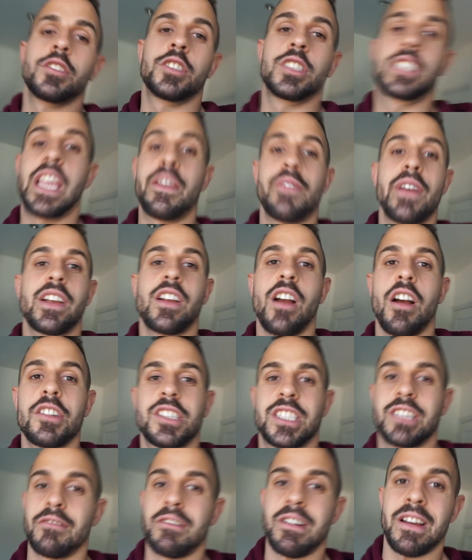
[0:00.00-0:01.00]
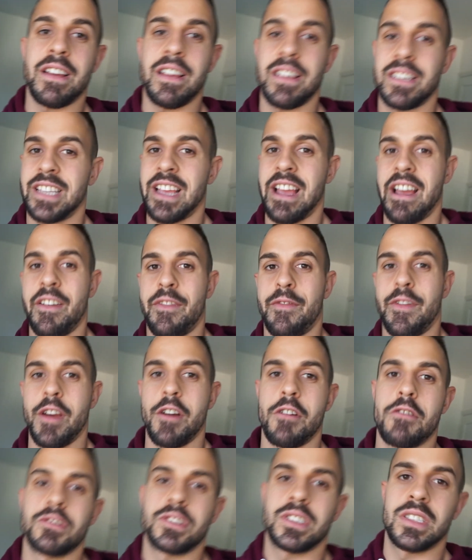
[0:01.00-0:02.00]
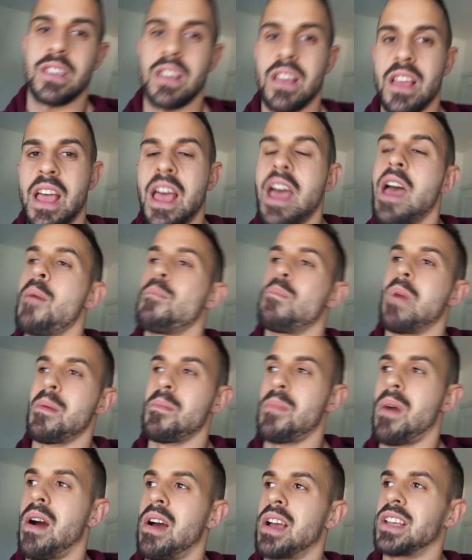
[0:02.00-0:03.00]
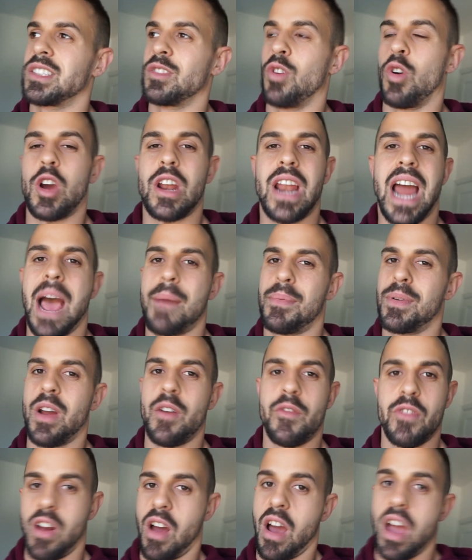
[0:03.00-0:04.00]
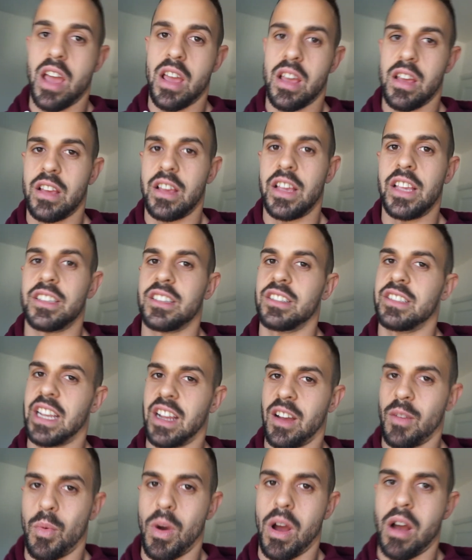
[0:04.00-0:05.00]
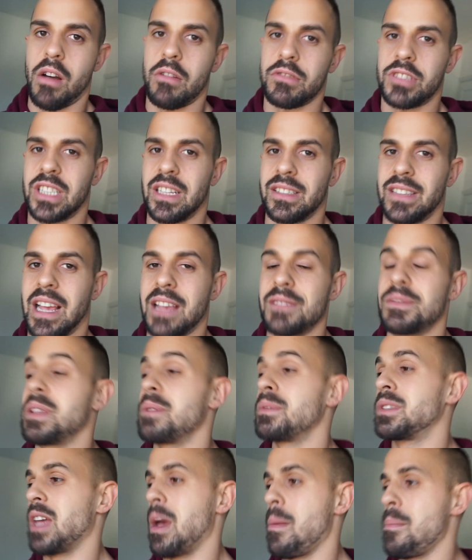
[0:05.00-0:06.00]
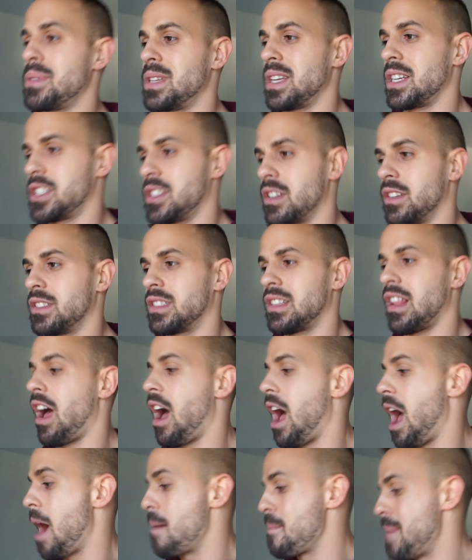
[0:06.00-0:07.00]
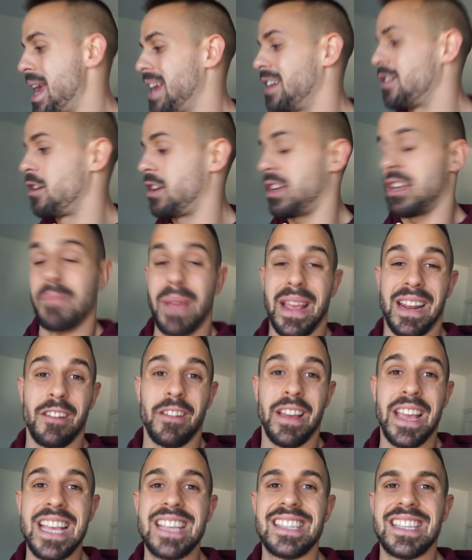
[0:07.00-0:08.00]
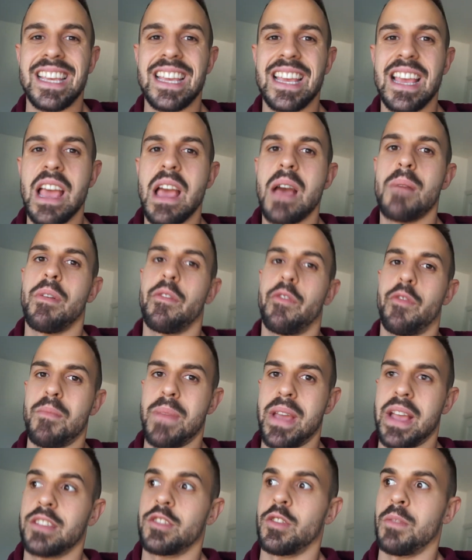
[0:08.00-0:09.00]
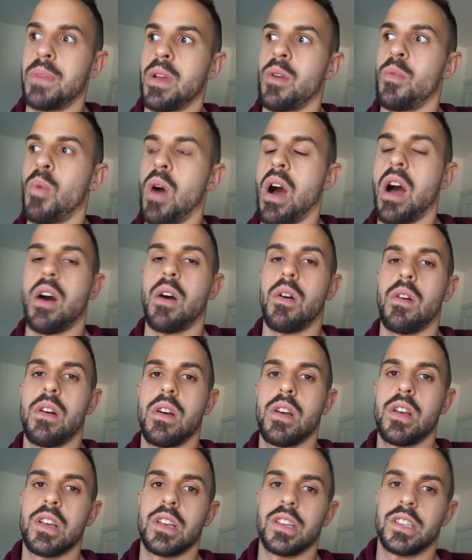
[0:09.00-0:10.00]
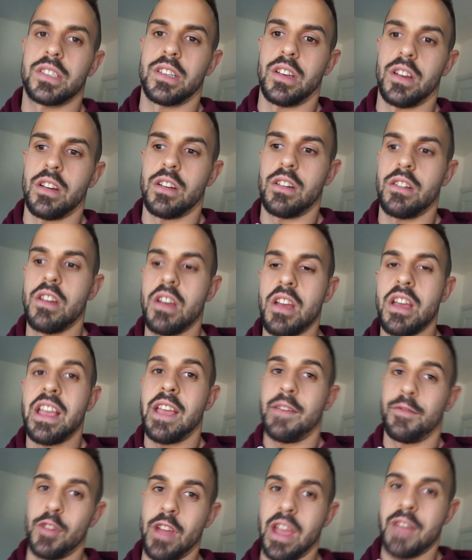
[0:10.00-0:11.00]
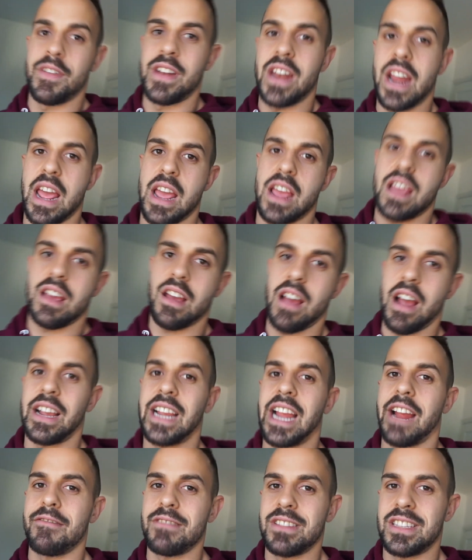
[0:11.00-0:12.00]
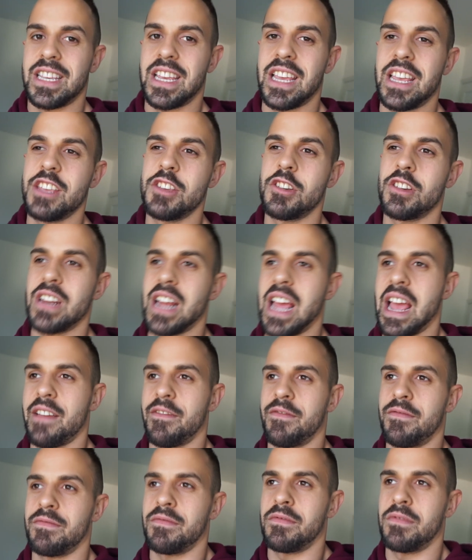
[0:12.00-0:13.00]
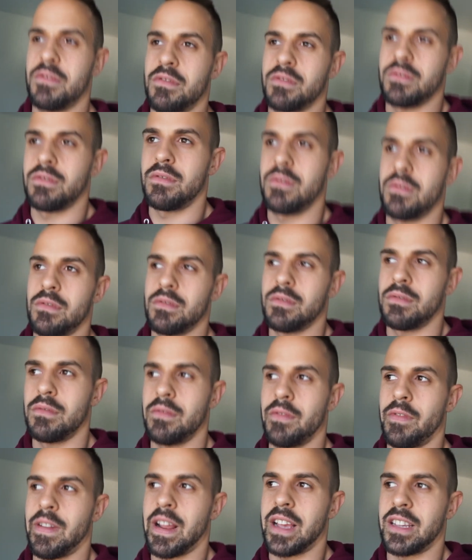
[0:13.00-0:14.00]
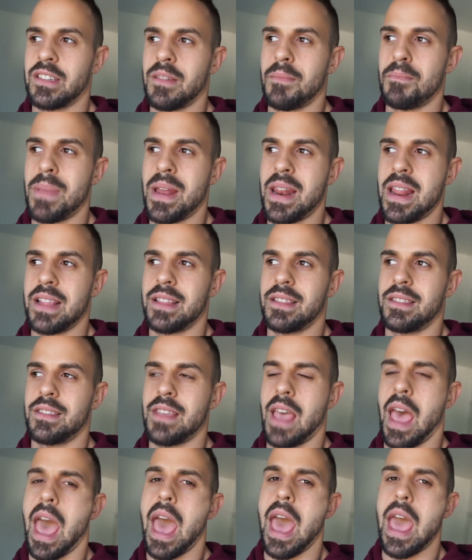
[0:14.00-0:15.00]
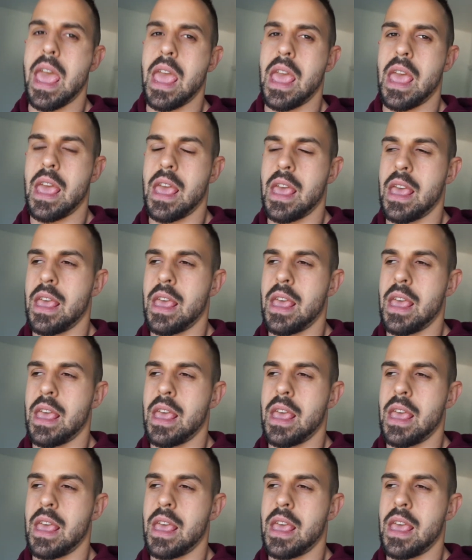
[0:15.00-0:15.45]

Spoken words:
Just give it a go, see how it feels. Remember, it's not gonna happen overnight. It's gonna take a while. Sometimes in certain positions, like it may look easy, but for me it took me a while. So if you do it every day, I guarantee you're gonna have flexibility.